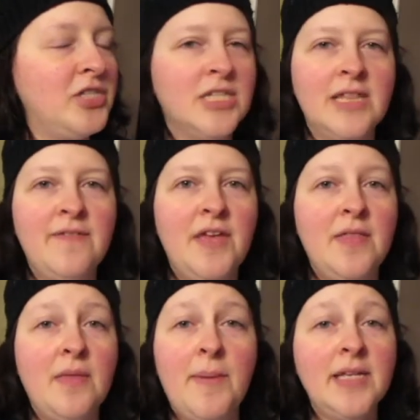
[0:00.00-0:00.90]
just
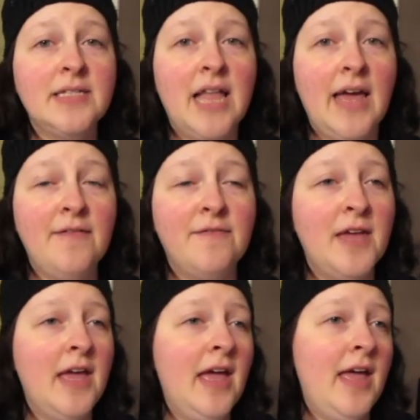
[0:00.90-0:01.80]
living the best life
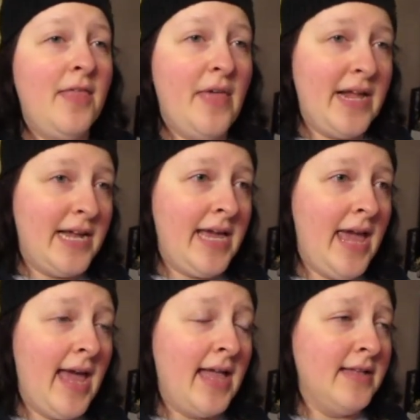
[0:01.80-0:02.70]
that I
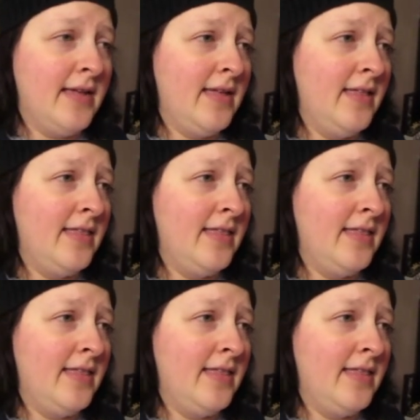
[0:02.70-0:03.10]
can,